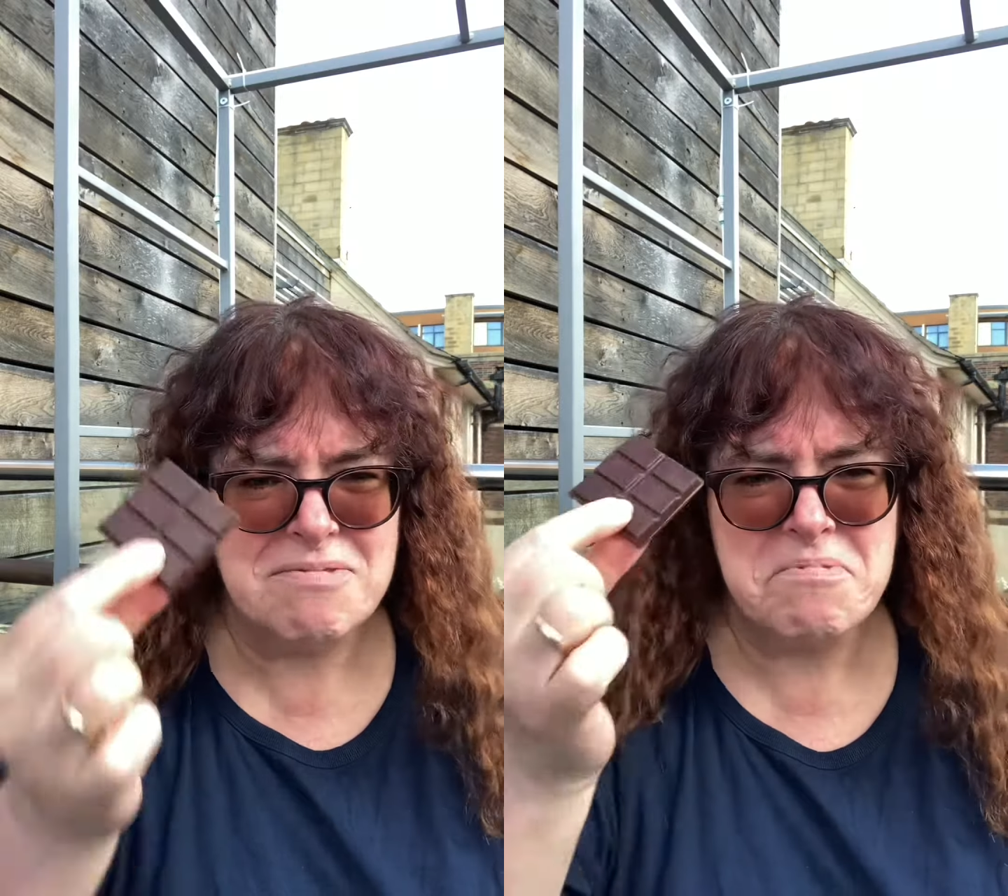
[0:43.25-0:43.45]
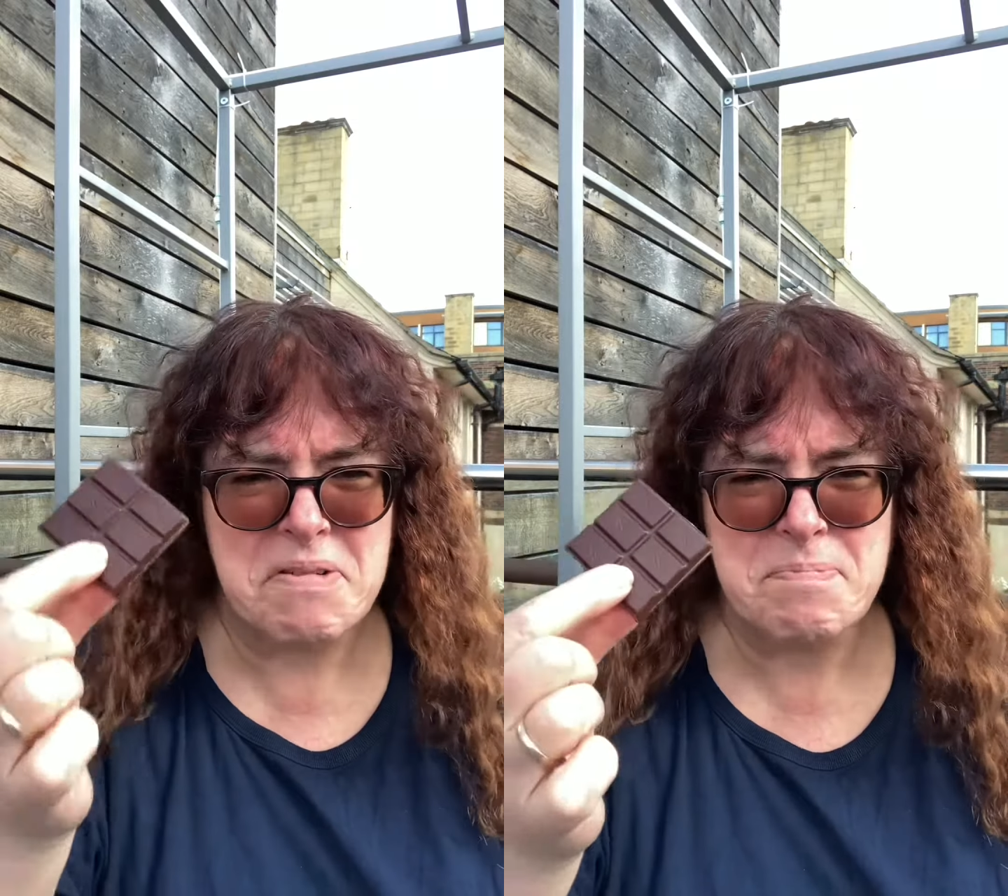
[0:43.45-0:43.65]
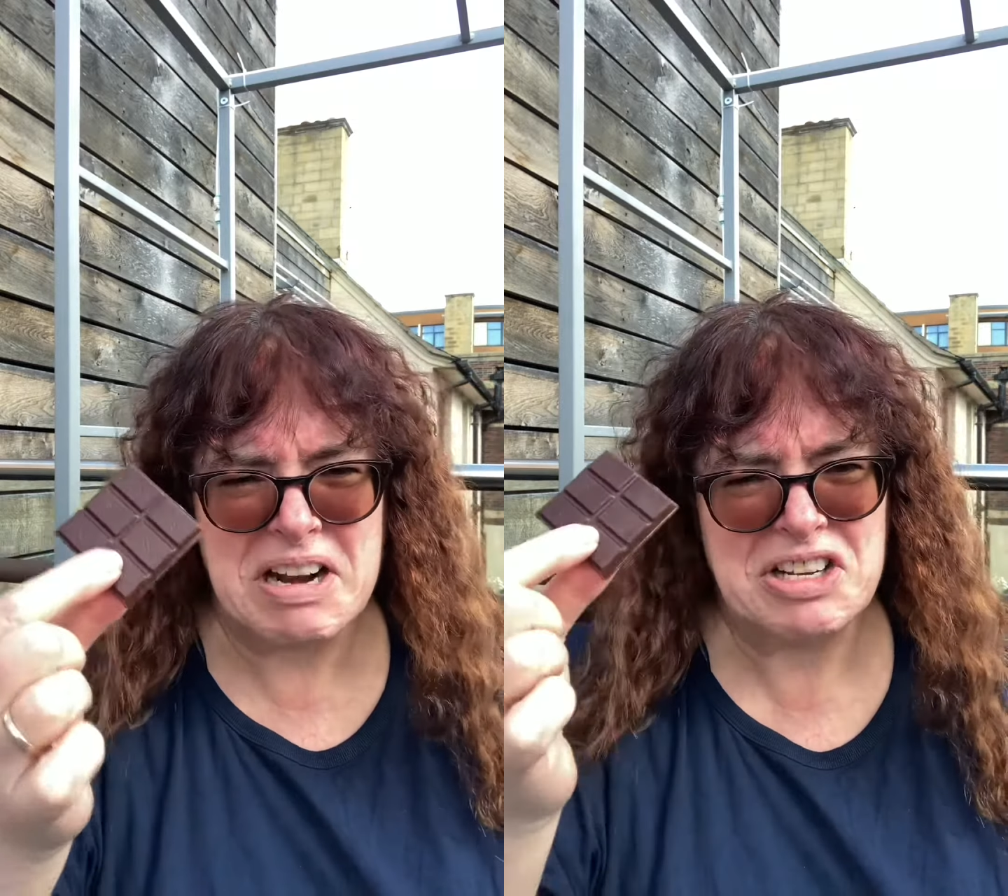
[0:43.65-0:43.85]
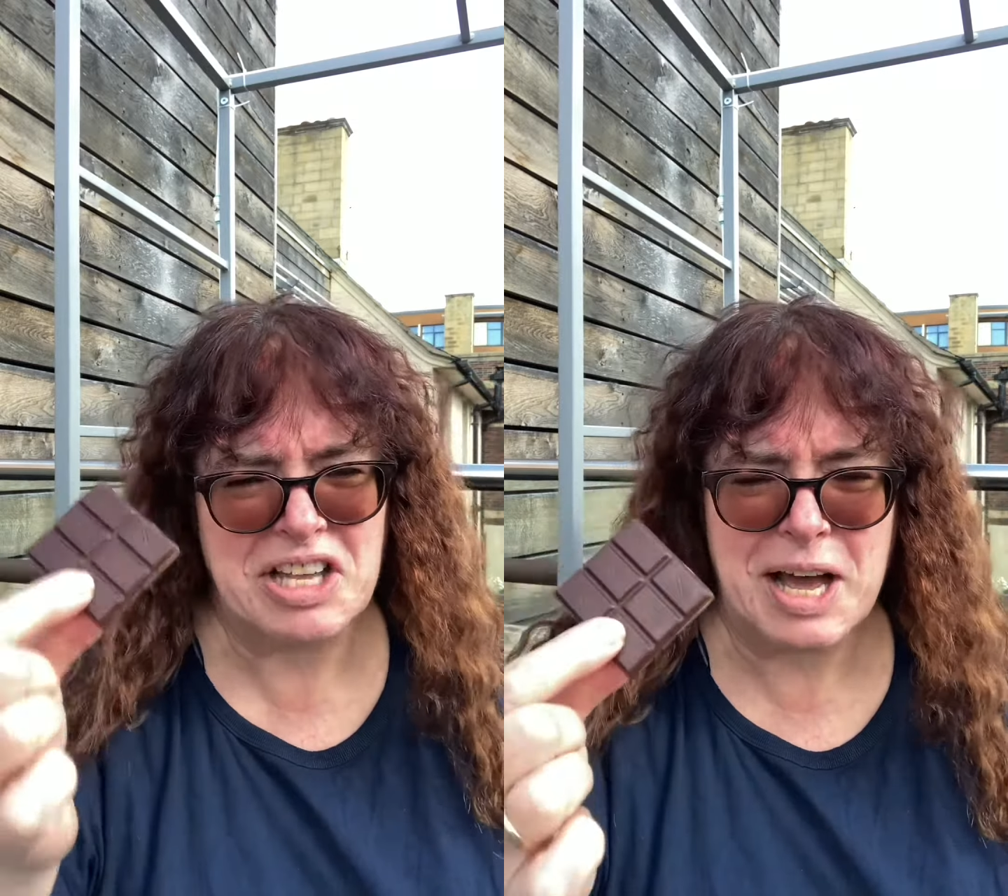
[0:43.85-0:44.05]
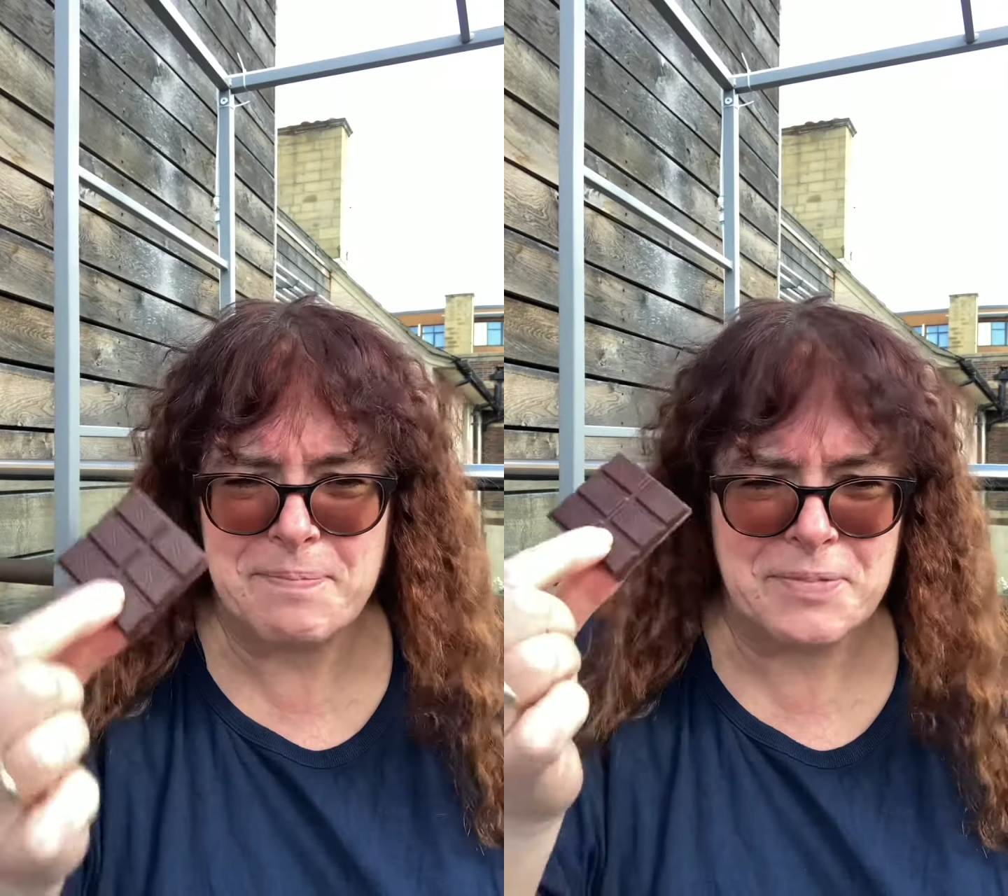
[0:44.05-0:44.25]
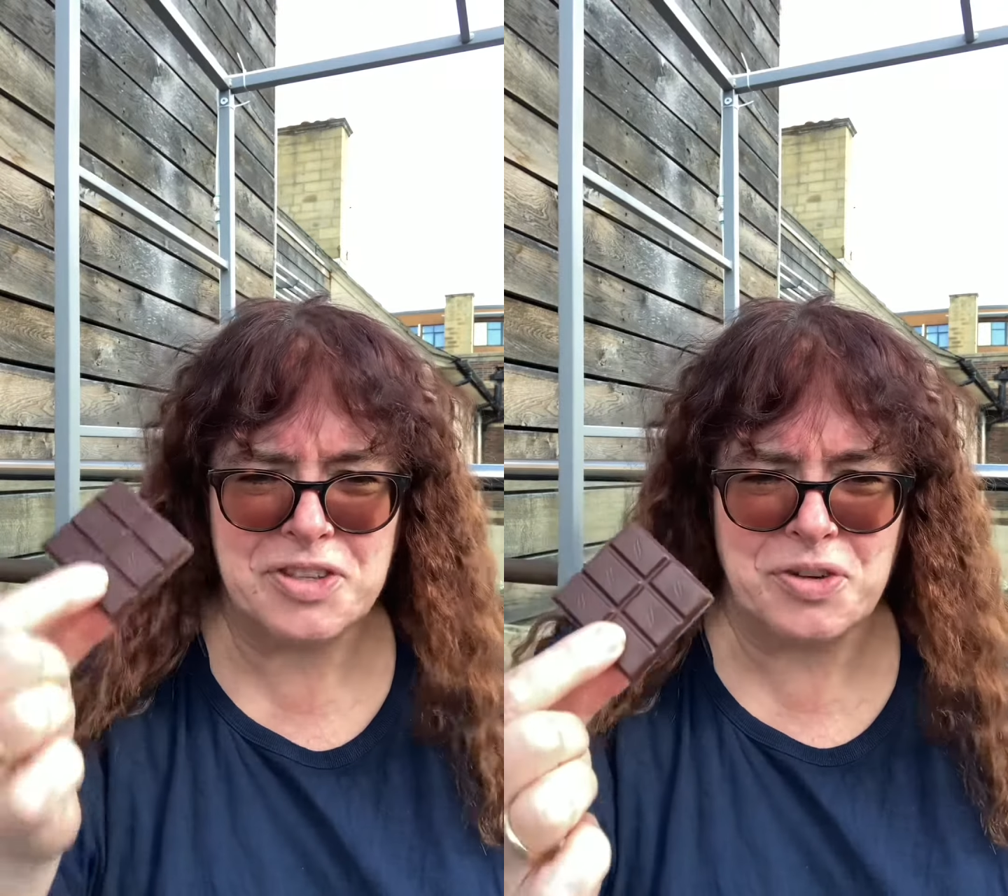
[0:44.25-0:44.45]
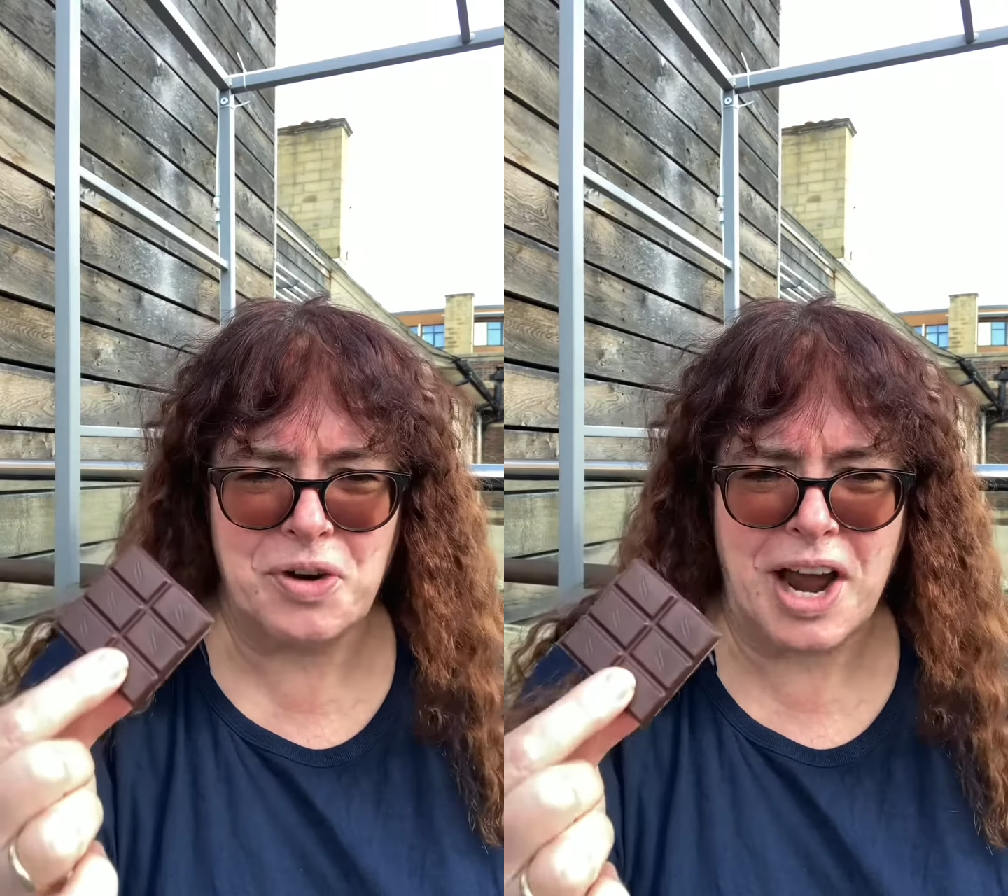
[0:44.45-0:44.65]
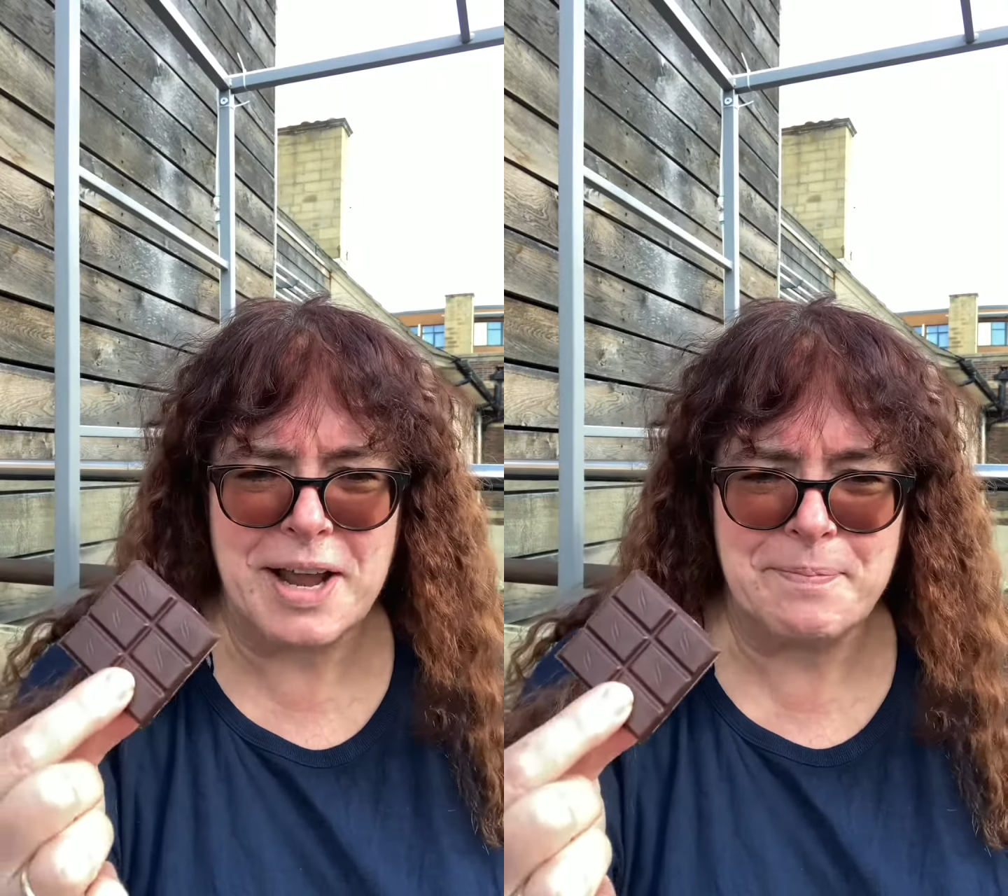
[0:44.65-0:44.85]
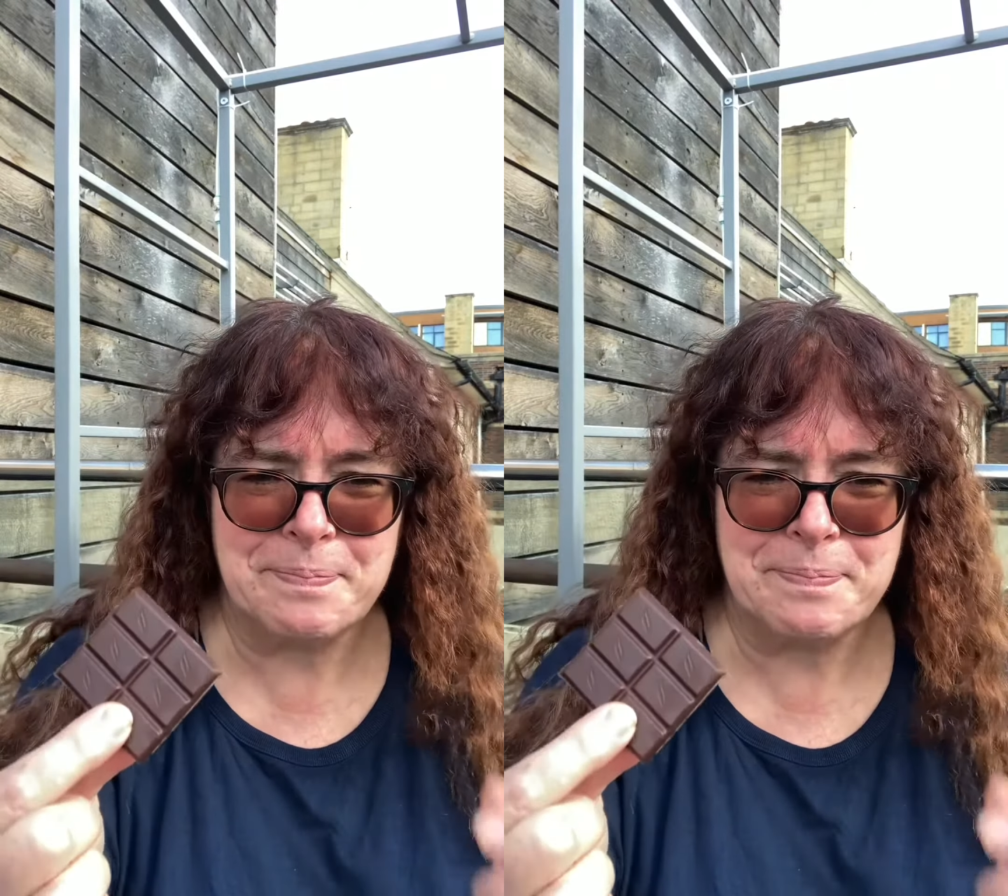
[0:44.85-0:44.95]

I'll manage that, it's all right.